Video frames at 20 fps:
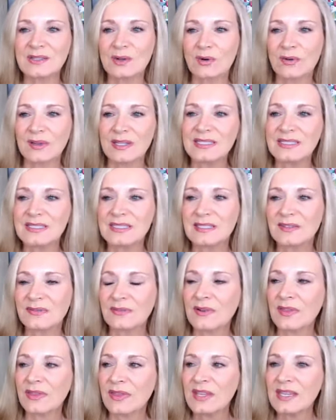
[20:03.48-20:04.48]
or these
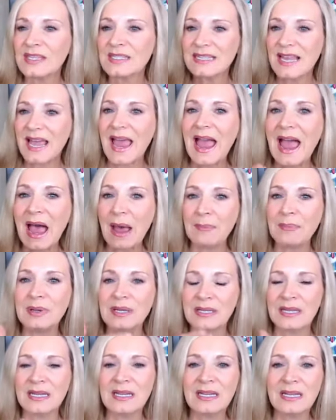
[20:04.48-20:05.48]
different things that
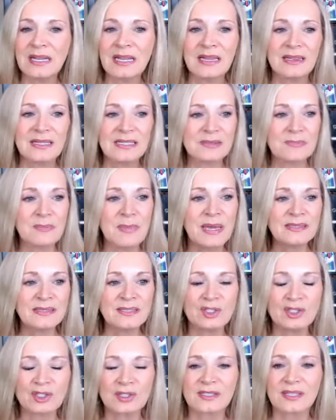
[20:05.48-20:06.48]
happen, these
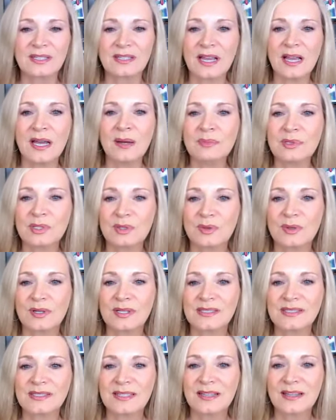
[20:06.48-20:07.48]
messages that come to
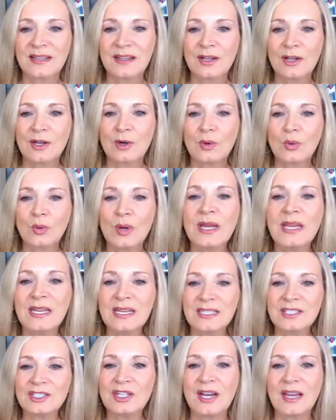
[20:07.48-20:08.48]
us, we get
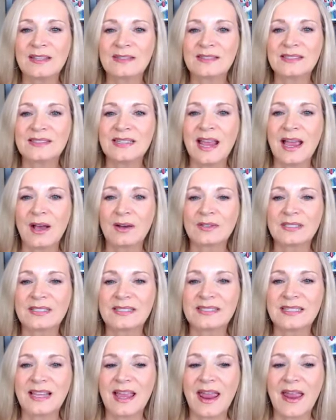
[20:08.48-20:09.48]
a chance now to
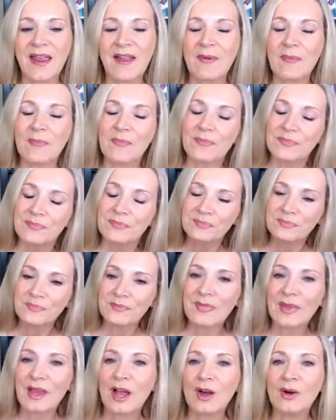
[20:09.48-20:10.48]
say,
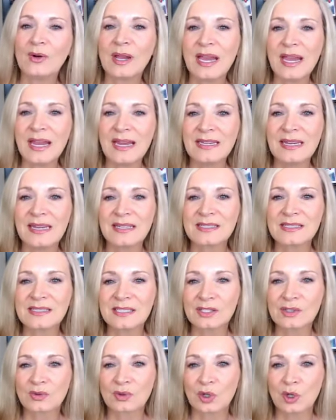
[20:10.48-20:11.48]
okay,
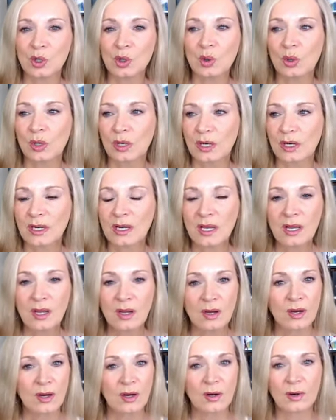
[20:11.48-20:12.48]
Nancy Drew or
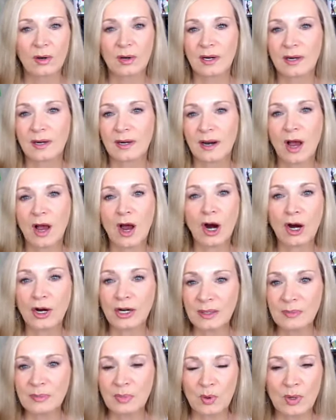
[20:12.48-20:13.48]
or
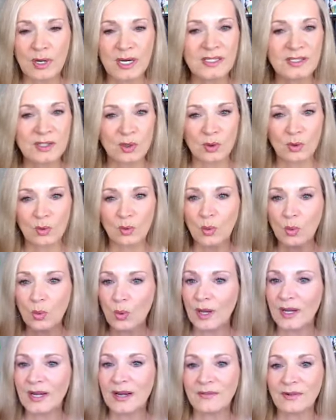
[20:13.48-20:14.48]
Hardy Boys or
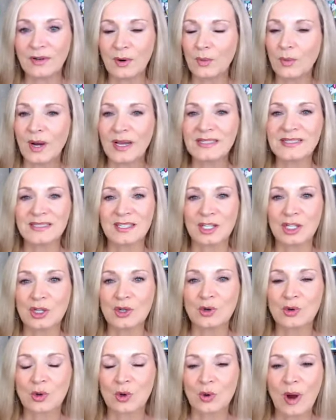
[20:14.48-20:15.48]
whatever it was that
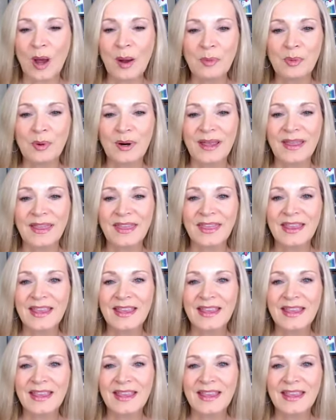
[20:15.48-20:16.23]
you grew up with,